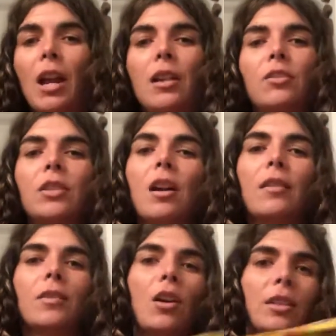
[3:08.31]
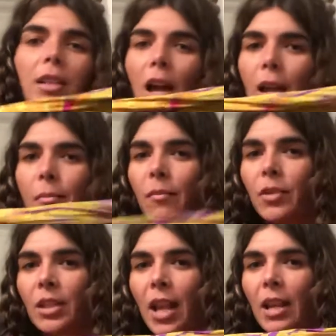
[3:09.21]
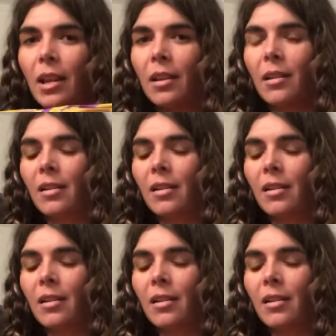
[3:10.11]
I use scarves all the time for setting,